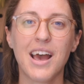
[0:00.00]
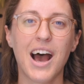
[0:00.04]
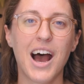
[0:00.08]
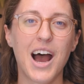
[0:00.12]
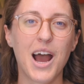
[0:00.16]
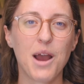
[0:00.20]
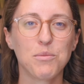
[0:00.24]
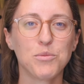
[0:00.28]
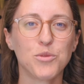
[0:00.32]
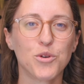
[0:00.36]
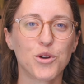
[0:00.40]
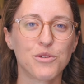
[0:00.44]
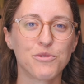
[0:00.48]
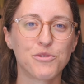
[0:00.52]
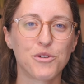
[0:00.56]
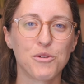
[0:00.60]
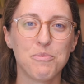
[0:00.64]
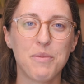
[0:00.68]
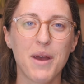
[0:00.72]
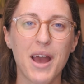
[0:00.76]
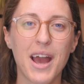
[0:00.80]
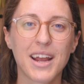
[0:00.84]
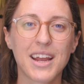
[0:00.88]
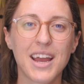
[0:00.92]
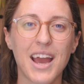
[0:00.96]
I'm Lauren from
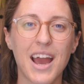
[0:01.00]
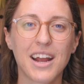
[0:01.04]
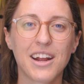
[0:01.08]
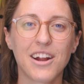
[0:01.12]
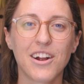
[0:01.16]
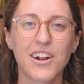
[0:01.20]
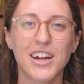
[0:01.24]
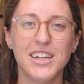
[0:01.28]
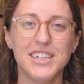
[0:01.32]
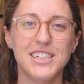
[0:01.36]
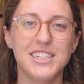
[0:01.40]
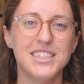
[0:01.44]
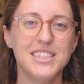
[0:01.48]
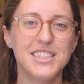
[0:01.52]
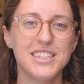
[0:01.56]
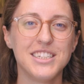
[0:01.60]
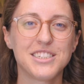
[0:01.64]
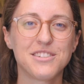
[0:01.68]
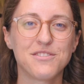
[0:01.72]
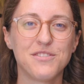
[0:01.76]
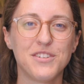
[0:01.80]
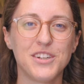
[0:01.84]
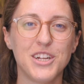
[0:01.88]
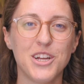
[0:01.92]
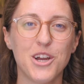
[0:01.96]
Pack Hacker, and in
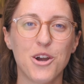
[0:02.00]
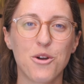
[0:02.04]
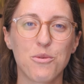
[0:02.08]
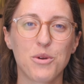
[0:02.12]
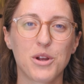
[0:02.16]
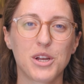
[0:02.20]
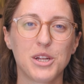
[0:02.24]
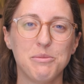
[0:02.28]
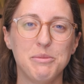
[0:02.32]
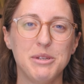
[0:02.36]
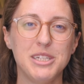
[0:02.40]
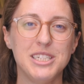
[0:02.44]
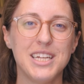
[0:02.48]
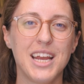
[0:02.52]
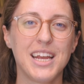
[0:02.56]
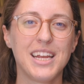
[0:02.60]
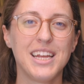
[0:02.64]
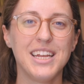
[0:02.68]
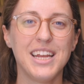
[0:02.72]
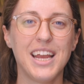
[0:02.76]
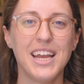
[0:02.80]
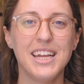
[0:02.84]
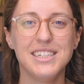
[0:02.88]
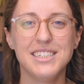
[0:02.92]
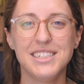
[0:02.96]
this video we're going to be
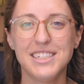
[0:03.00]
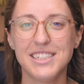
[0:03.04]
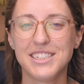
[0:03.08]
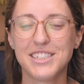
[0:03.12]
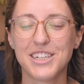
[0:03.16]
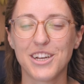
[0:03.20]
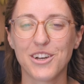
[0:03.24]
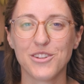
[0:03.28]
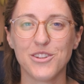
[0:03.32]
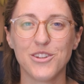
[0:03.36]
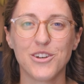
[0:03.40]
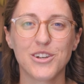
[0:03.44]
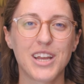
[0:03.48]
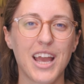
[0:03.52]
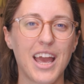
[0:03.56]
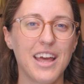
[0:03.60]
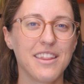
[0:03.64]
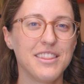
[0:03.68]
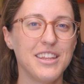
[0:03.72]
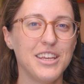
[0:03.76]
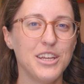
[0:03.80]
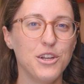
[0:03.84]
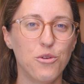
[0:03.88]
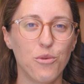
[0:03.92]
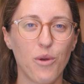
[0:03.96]
taking a detailed look at
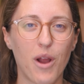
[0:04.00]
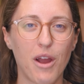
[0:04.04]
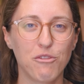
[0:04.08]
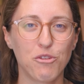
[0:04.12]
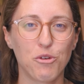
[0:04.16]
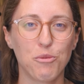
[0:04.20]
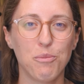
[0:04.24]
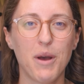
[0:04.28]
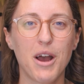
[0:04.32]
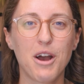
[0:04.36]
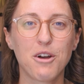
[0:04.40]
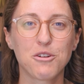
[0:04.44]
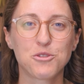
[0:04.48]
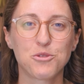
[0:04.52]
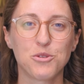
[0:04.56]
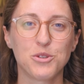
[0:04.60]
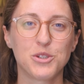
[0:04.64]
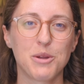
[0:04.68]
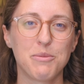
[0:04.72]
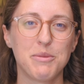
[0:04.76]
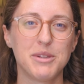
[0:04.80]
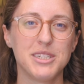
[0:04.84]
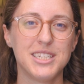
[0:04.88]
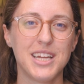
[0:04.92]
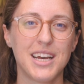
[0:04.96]
the gravel pouch, which
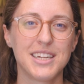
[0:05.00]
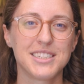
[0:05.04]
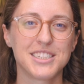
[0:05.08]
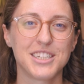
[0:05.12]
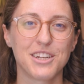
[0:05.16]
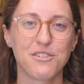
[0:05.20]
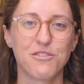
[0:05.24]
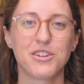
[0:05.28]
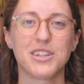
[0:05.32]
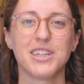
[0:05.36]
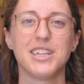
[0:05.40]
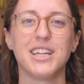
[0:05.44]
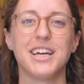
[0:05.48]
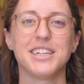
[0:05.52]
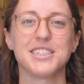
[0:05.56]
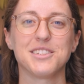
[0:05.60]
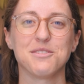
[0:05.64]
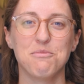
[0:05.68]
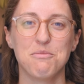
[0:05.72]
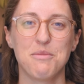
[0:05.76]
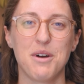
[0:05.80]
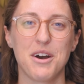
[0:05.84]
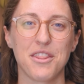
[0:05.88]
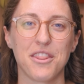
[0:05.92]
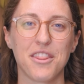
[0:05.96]
I've been testing for the last
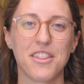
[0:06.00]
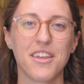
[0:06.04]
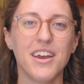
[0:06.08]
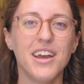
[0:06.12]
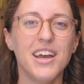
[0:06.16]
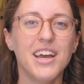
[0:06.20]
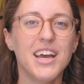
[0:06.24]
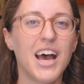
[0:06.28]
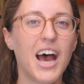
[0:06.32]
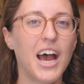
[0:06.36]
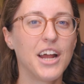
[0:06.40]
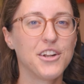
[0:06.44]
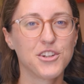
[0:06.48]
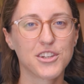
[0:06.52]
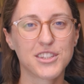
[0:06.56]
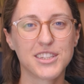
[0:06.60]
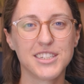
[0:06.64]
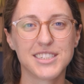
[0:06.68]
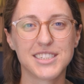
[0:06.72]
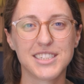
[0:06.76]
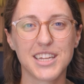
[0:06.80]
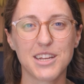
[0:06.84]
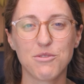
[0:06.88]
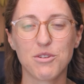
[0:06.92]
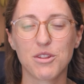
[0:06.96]
month. I took
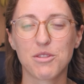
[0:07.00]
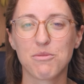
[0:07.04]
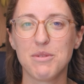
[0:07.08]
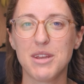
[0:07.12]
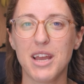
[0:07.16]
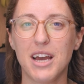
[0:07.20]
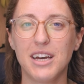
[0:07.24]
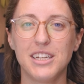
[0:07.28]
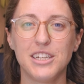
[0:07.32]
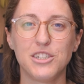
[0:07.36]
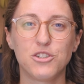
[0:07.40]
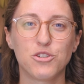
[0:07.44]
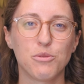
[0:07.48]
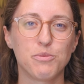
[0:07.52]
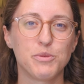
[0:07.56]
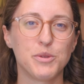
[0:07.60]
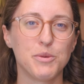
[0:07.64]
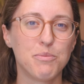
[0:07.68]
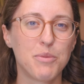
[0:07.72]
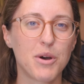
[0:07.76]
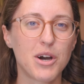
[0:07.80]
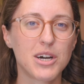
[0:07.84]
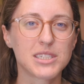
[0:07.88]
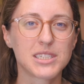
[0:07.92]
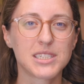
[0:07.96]
this thing with me on a trip to
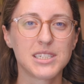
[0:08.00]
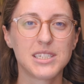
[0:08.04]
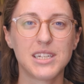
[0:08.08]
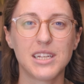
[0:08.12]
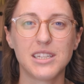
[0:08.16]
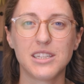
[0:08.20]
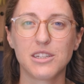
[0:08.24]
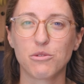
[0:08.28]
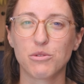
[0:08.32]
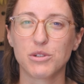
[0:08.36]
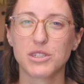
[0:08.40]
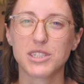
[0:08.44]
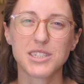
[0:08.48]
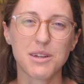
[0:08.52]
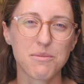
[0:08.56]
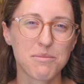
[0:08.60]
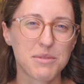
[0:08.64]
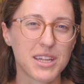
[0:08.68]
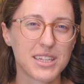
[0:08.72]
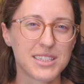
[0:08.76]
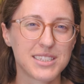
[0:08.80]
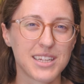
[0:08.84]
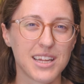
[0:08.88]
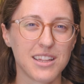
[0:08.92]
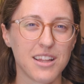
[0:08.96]
Boston, and there were some
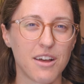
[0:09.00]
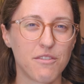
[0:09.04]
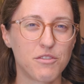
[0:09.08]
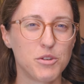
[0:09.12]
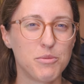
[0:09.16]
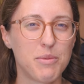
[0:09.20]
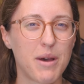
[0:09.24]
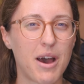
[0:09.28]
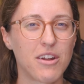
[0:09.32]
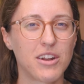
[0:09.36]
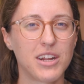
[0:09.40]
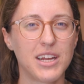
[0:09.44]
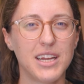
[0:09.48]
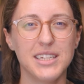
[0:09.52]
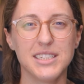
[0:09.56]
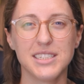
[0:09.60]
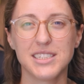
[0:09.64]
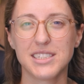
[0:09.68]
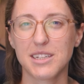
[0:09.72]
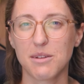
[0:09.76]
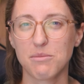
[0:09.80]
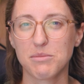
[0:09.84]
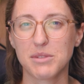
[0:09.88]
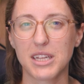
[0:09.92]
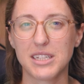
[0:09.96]
things I loved about it and
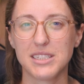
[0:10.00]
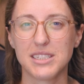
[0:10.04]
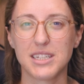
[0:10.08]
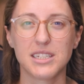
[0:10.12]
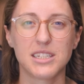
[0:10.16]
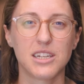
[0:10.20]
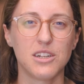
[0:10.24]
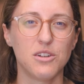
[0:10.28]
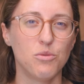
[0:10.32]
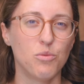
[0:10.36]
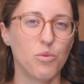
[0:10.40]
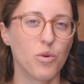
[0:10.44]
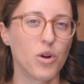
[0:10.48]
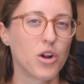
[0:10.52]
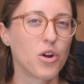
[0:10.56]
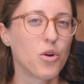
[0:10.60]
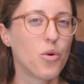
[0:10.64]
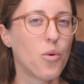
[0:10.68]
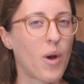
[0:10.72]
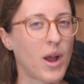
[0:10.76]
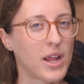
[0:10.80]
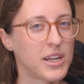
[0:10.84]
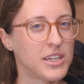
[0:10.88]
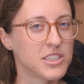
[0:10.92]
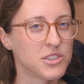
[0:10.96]
some things that didn't work
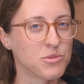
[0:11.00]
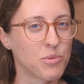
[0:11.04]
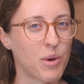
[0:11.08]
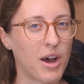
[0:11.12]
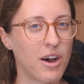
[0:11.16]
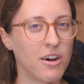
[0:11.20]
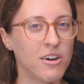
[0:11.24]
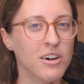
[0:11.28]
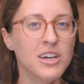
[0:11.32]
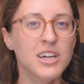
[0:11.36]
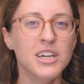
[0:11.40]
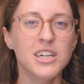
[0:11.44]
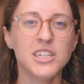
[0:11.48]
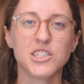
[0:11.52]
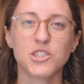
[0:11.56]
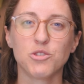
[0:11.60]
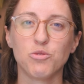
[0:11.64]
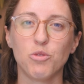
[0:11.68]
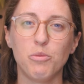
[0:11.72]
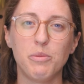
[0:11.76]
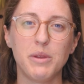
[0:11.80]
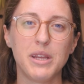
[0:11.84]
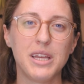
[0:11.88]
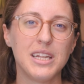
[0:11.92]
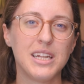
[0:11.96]
quite as well, so
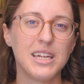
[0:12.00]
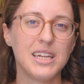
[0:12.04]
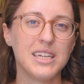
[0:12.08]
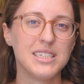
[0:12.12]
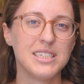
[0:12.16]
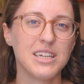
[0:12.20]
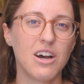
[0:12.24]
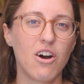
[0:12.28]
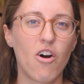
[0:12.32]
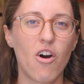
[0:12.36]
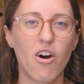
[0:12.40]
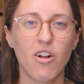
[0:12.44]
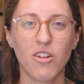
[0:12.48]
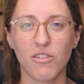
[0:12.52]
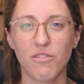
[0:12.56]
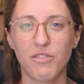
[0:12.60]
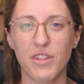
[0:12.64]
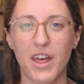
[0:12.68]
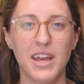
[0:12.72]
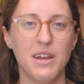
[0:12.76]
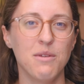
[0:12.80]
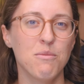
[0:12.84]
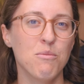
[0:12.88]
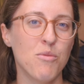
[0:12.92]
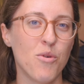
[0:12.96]
we'll be getting into all of
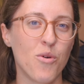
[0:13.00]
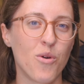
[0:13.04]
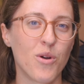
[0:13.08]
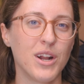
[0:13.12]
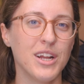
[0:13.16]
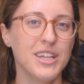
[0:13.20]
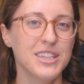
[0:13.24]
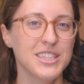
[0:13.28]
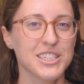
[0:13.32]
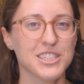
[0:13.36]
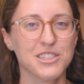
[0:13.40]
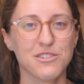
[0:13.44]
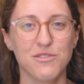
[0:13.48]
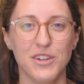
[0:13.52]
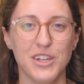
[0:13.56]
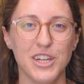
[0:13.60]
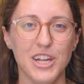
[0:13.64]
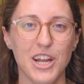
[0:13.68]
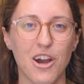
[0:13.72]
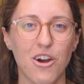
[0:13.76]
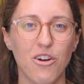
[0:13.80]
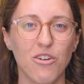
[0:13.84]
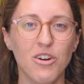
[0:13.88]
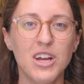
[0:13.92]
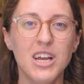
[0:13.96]
that and more in this
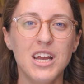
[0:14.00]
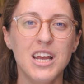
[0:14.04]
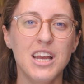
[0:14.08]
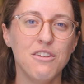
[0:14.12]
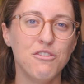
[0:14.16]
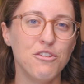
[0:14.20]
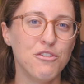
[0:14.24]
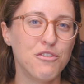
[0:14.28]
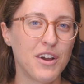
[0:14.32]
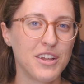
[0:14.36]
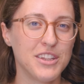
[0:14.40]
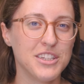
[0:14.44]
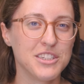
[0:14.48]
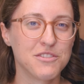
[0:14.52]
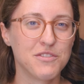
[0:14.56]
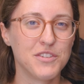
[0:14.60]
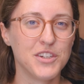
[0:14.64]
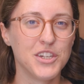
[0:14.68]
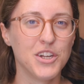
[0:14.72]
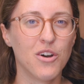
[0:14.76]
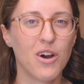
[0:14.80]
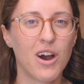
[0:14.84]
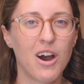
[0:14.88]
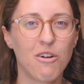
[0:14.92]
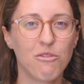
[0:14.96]
video. If you find this
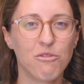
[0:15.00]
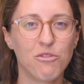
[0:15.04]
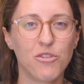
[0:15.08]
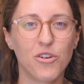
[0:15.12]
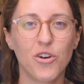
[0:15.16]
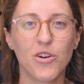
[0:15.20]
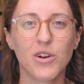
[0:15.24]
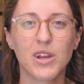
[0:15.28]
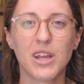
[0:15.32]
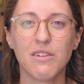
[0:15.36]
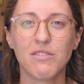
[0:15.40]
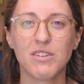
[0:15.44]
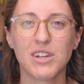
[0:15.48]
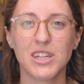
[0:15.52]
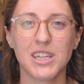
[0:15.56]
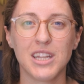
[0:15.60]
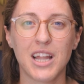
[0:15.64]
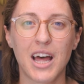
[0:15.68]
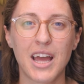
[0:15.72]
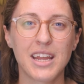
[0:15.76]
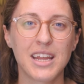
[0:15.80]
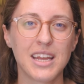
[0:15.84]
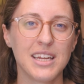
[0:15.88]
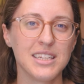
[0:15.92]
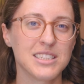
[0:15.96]
video helpful, give it a
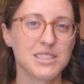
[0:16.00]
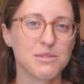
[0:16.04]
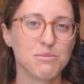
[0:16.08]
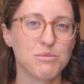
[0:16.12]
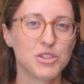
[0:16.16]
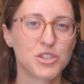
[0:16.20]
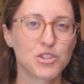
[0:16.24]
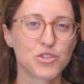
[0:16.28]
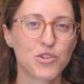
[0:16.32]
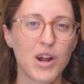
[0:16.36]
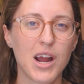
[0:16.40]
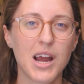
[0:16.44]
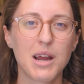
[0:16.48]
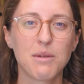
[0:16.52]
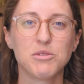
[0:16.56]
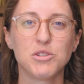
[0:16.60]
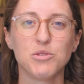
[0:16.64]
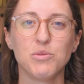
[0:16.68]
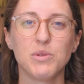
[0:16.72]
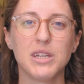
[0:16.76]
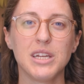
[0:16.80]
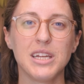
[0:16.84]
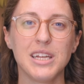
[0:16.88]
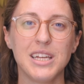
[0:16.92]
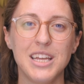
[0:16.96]
like and subscribe so
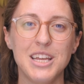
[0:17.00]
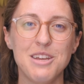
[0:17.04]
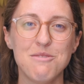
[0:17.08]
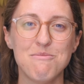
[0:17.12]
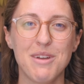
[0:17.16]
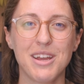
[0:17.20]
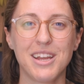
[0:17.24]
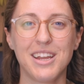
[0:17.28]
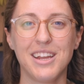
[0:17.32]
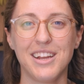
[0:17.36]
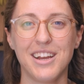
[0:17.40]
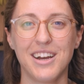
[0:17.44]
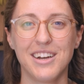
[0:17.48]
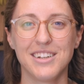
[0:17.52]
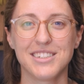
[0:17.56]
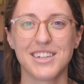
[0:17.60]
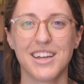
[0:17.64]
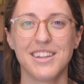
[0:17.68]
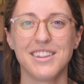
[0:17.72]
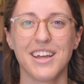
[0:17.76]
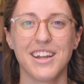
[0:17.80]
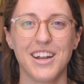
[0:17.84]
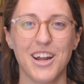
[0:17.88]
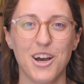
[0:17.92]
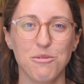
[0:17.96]
we can keep making
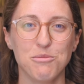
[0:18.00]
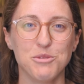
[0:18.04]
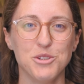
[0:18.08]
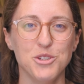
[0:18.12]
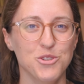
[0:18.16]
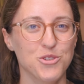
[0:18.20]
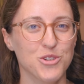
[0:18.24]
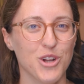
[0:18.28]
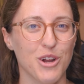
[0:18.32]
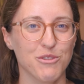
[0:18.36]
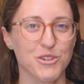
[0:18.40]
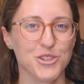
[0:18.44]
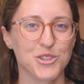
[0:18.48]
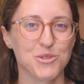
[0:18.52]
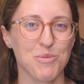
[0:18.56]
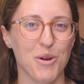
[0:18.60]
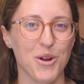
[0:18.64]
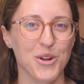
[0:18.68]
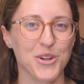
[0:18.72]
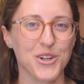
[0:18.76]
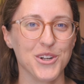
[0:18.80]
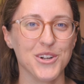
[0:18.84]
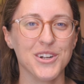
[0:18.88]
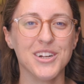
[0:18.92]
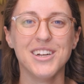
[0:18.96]
content that helps you travel
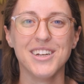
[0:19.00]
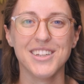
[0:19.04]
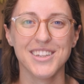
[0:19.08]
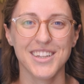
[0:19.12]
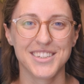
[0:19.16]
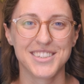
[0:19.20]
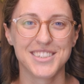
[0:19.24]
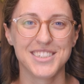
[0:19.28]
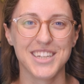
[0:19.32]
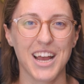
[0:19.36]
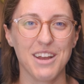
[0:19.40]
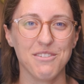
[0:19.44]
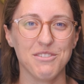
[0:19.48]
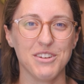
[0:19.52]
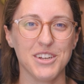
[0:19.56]
smarter. Let's dive